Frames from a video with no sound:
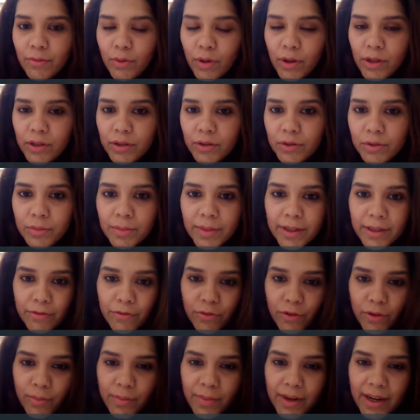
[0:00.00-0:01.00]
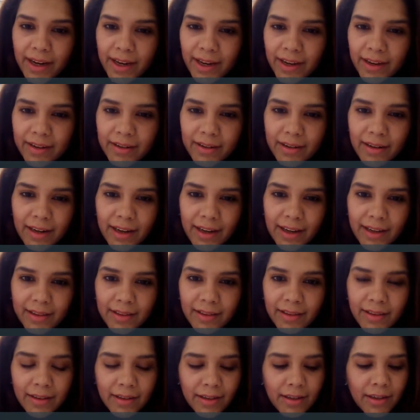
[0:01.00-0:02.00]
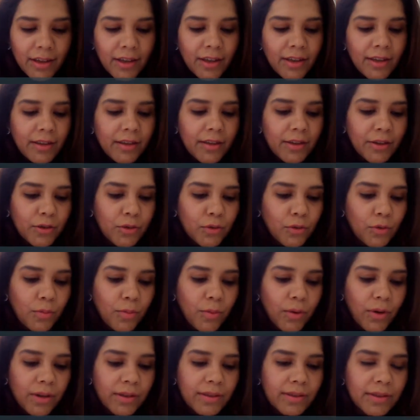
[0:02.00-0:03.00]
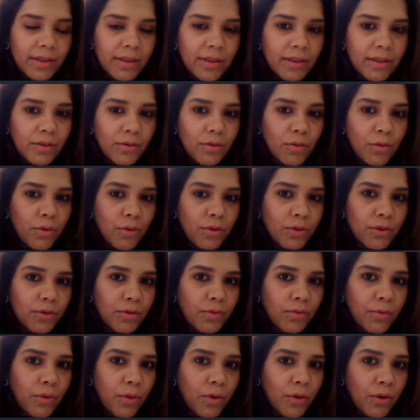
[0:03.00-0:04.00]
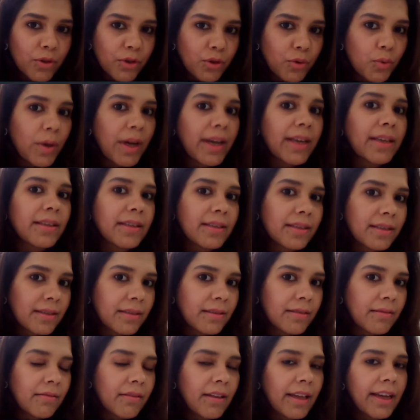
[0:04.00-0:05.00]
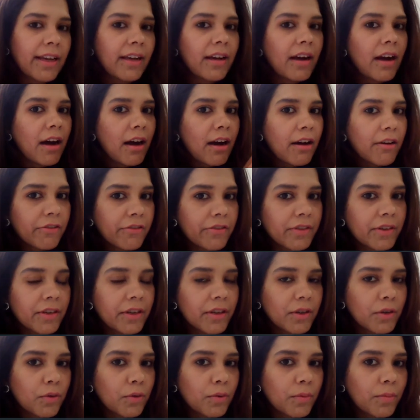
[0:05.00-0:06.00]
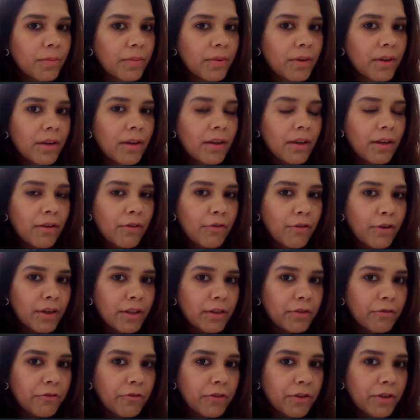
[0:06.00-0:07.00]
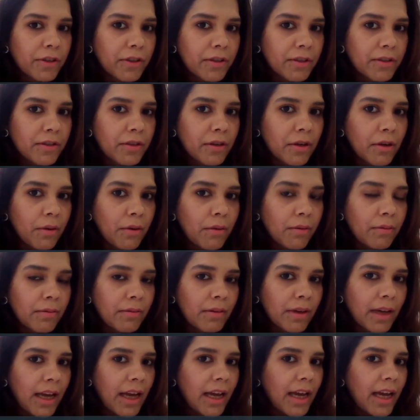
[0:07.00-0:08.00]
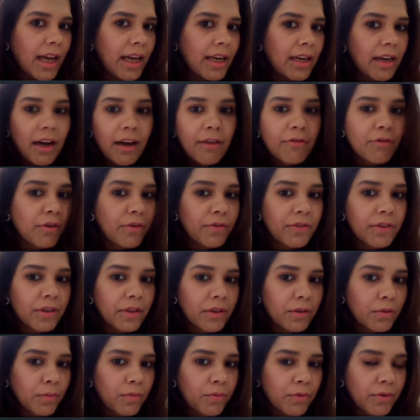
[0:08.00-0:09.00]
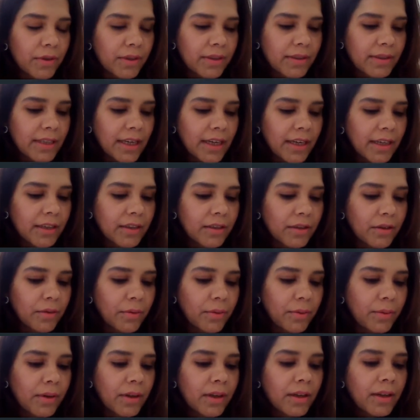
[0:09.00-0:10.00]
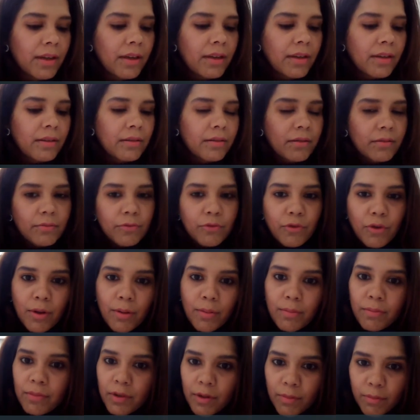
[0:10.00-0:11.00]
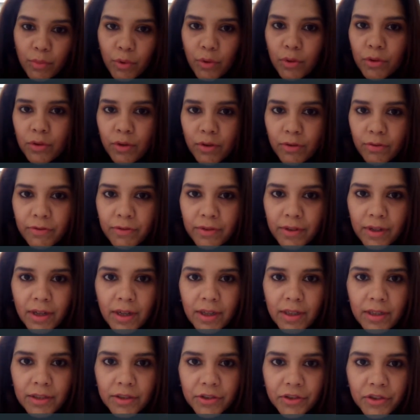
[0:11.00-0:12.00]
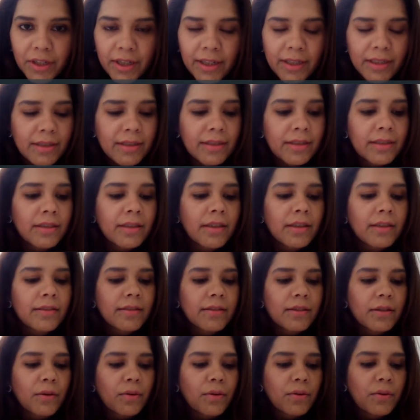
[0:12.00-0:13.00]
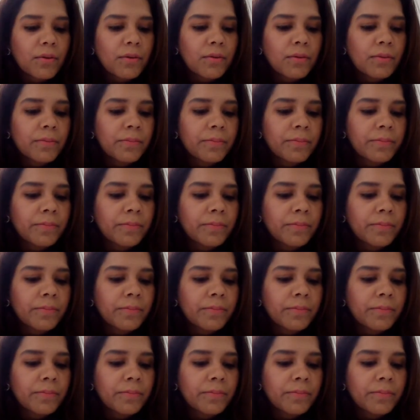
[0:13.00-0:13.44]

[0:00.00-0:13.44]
volume and for my hair length, the 2 boxes goes for twice, like half the tube for the first go and half of the tube for the second go from both of the color shades. So